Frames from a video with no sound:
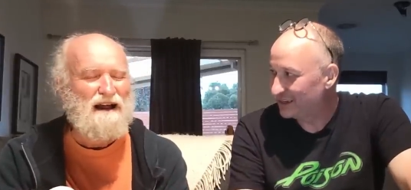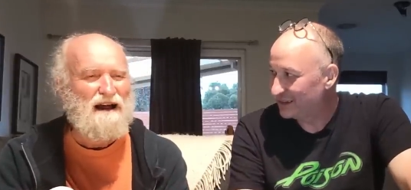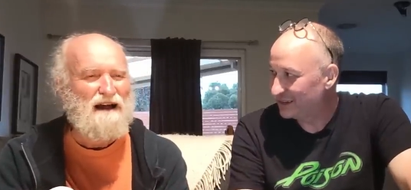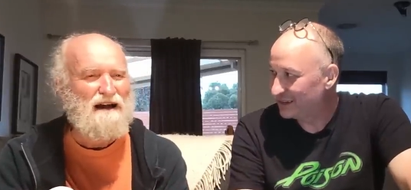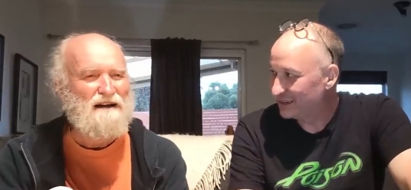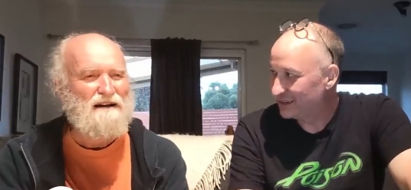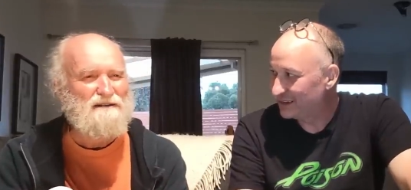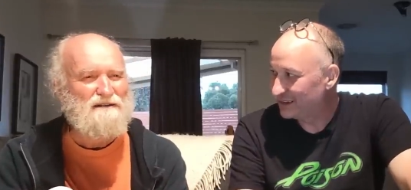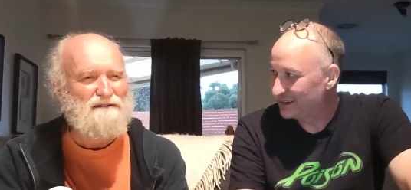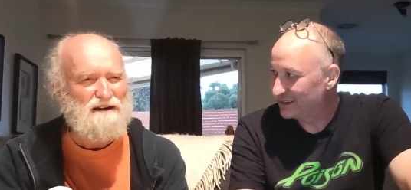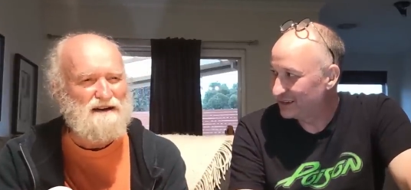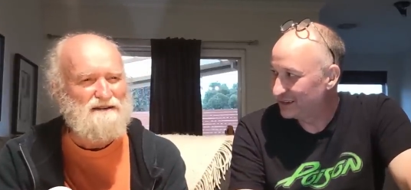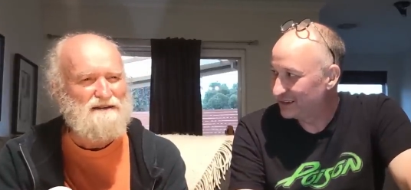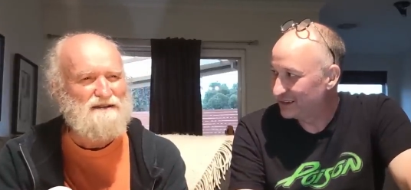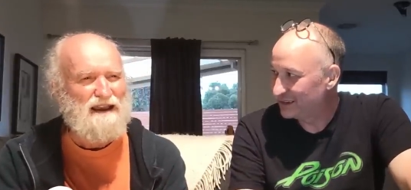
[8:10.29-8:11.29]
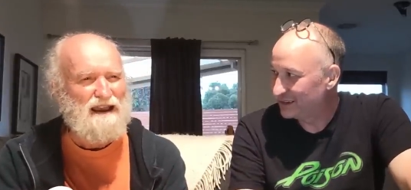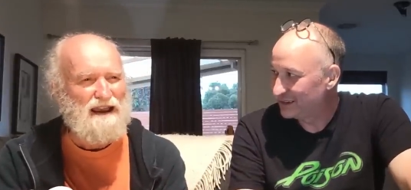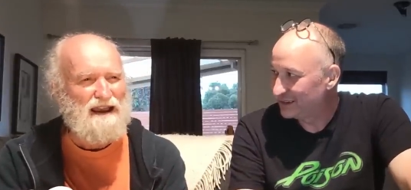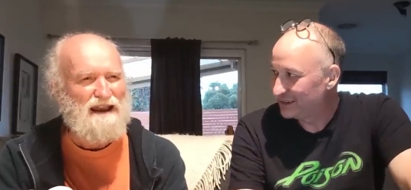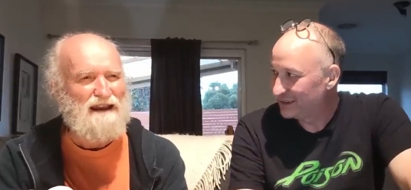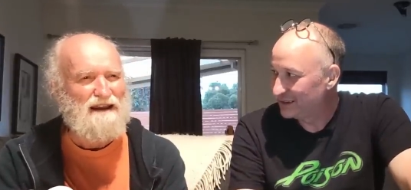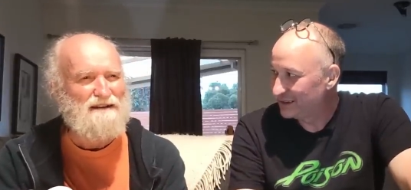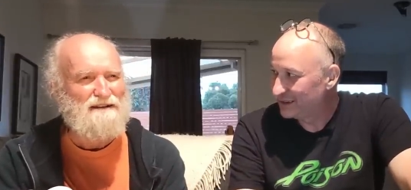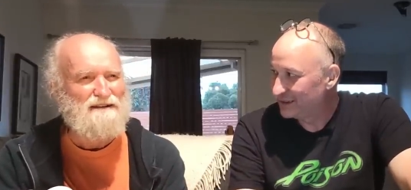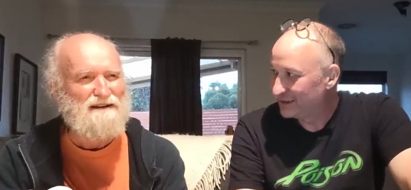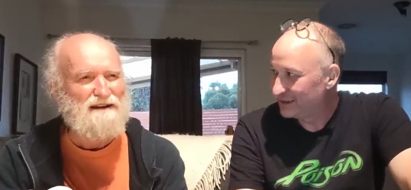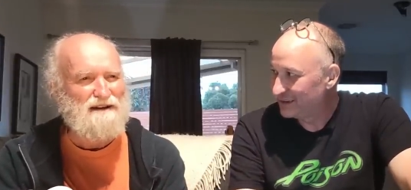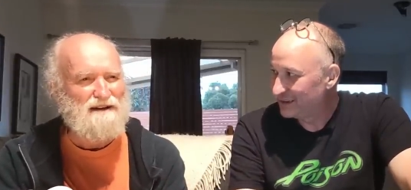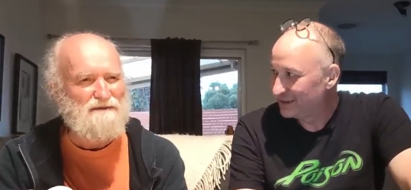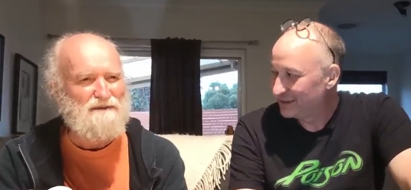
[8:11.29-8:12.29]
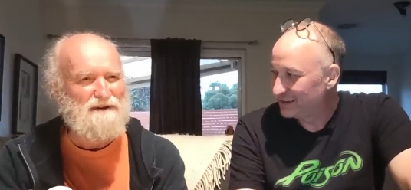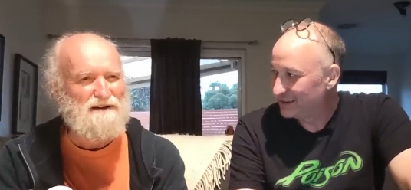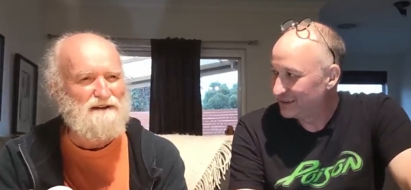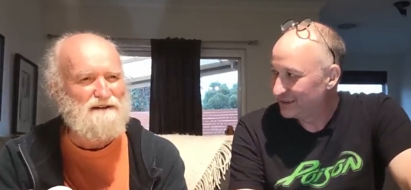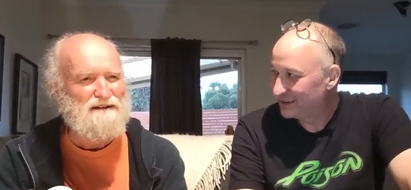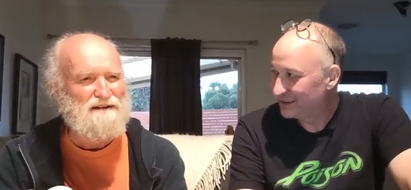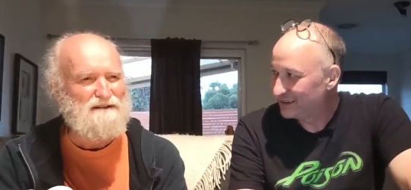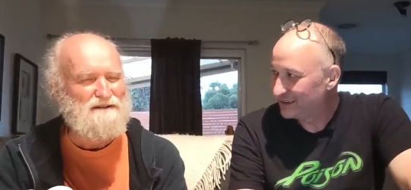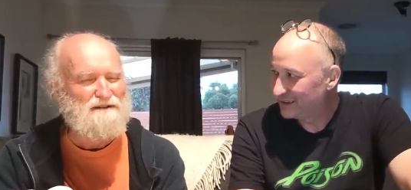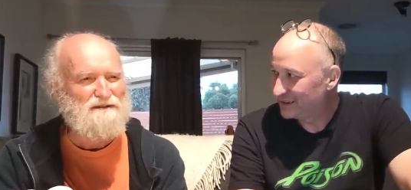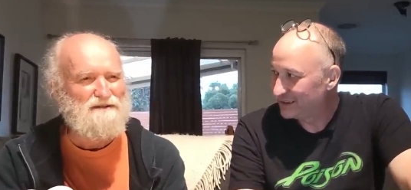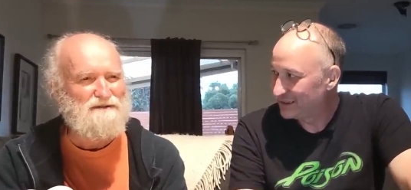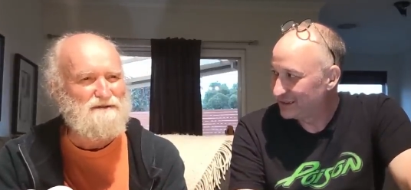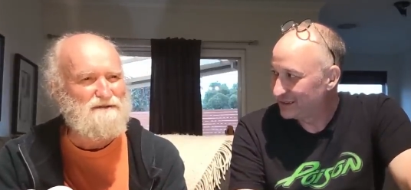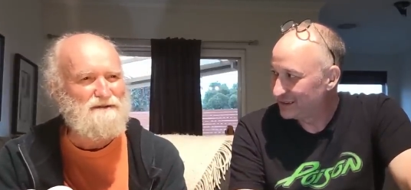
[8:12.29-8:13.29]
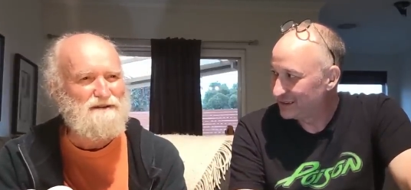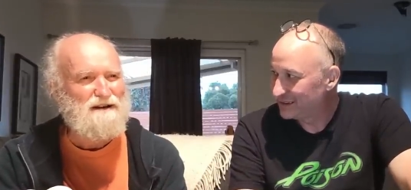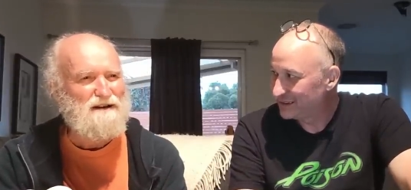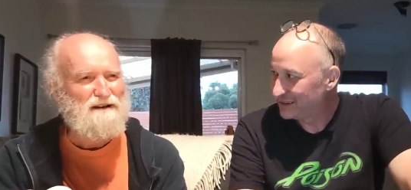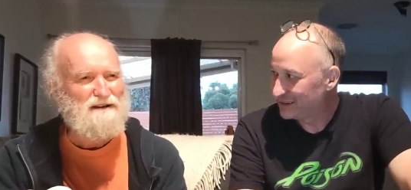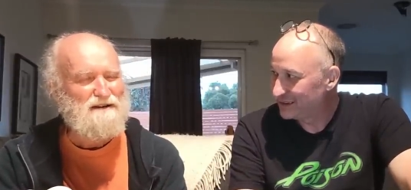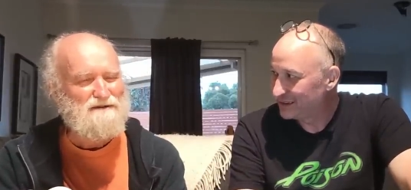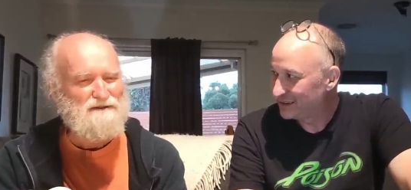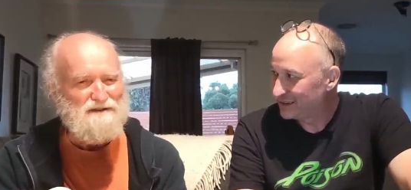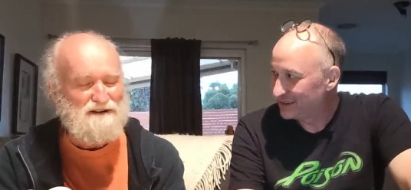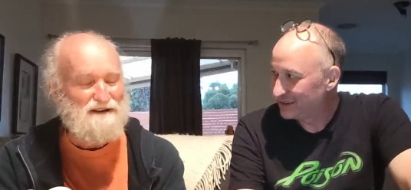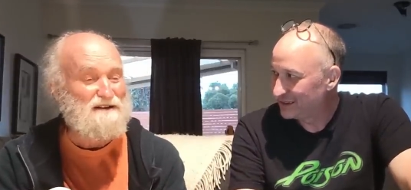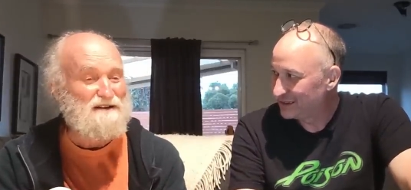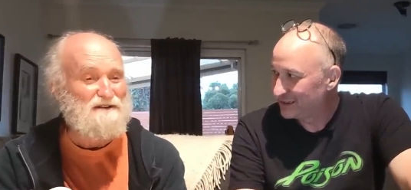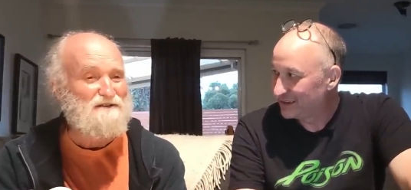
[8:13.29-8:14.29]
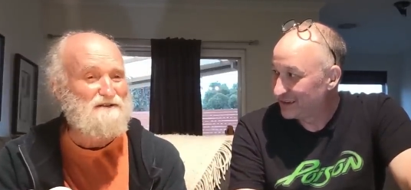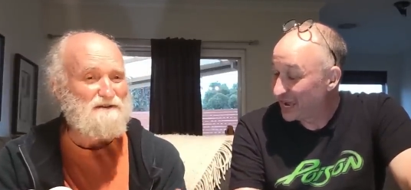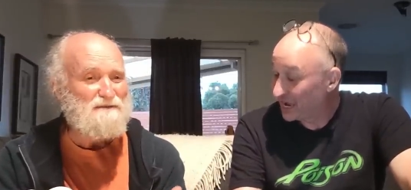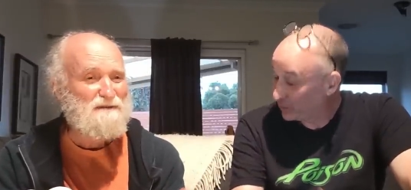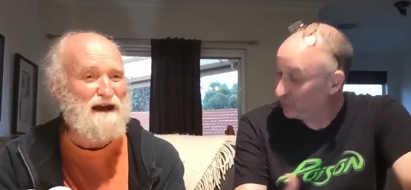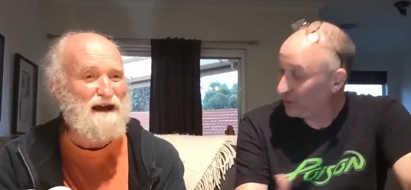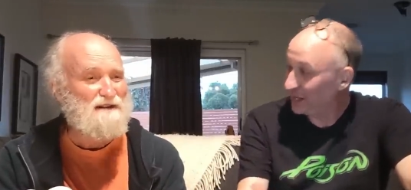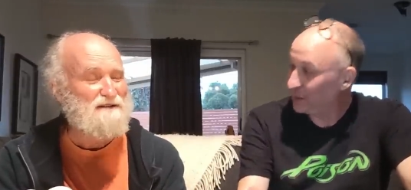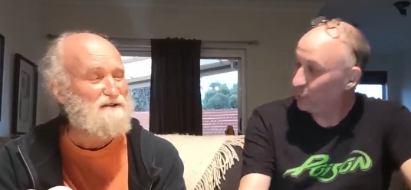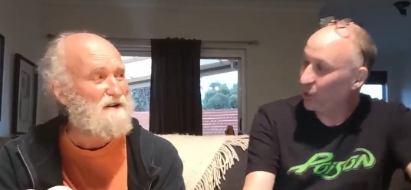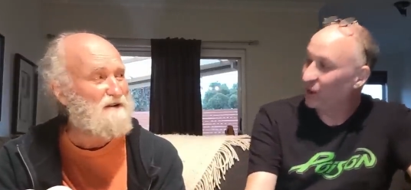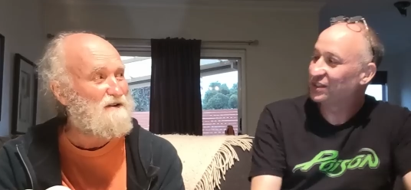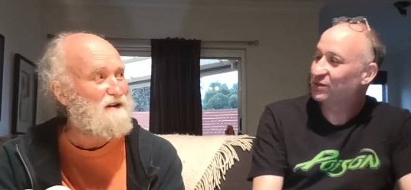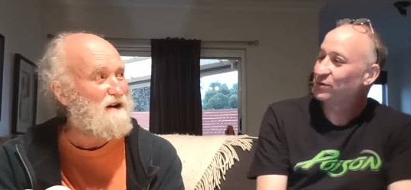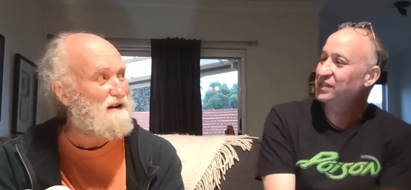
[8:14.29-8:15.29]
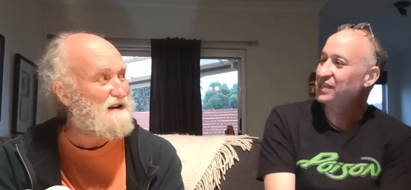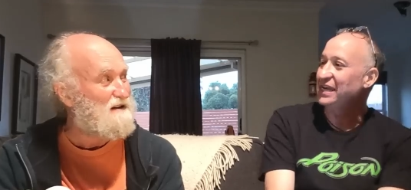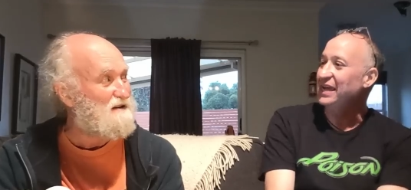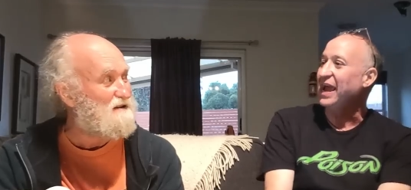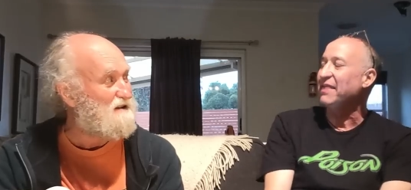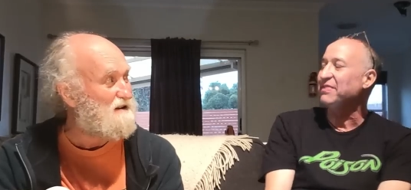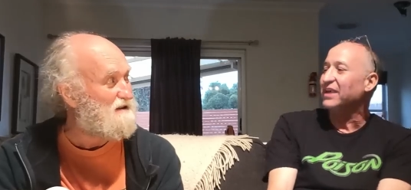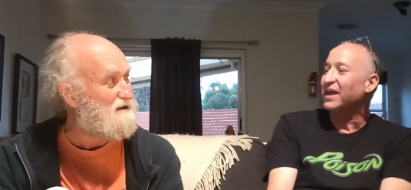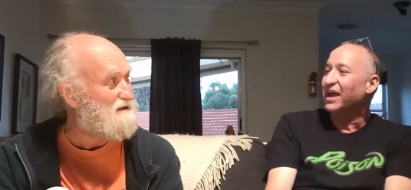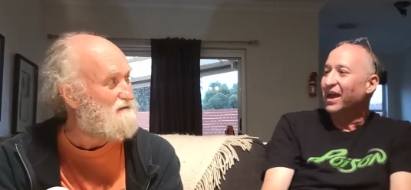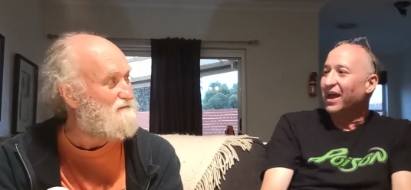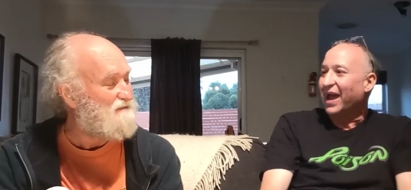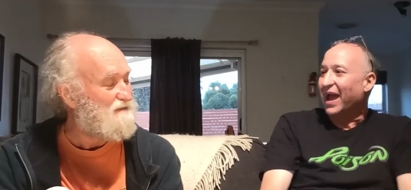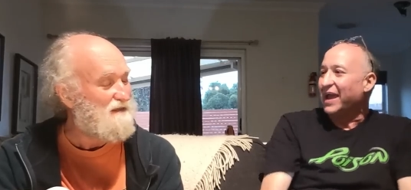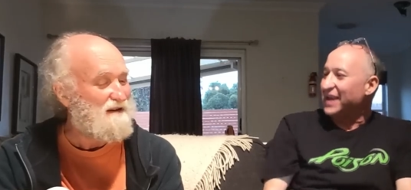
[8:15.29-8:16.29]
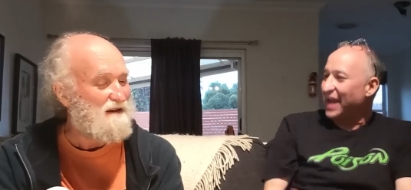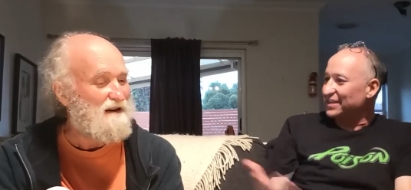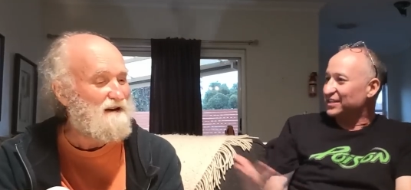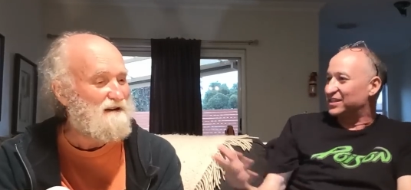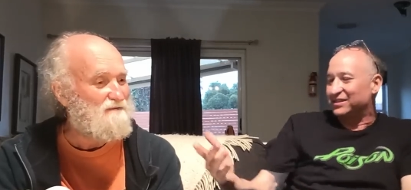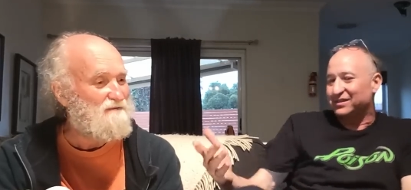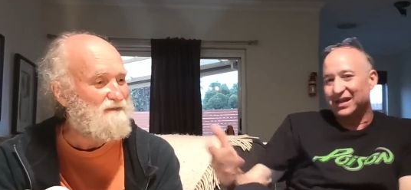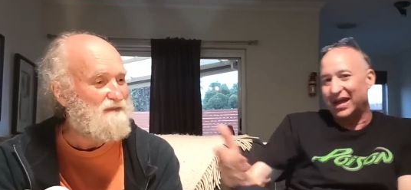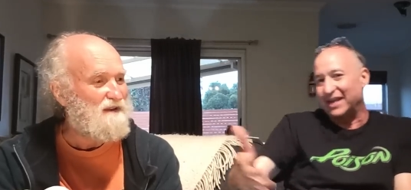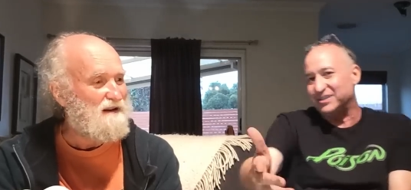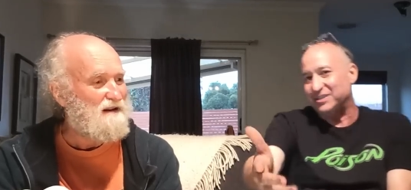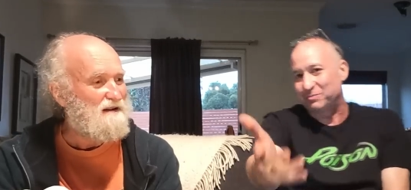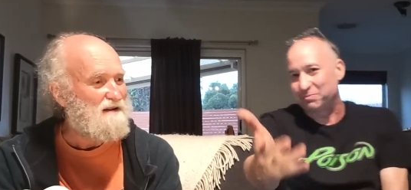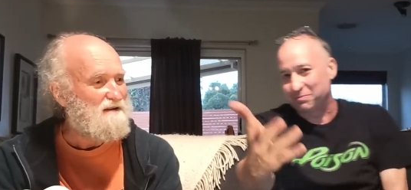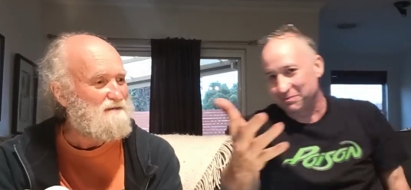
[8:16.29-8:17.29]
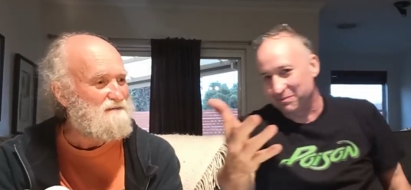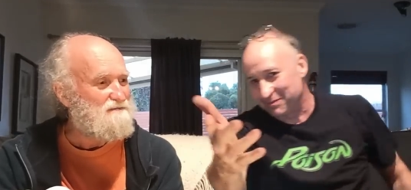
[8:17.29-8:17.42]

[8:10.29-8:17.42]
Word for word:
Speaker 1: yeah. uh, just had an ability to to teach to he pass really was, on knowledge. And, and,
Speaker 2: and yeah. as as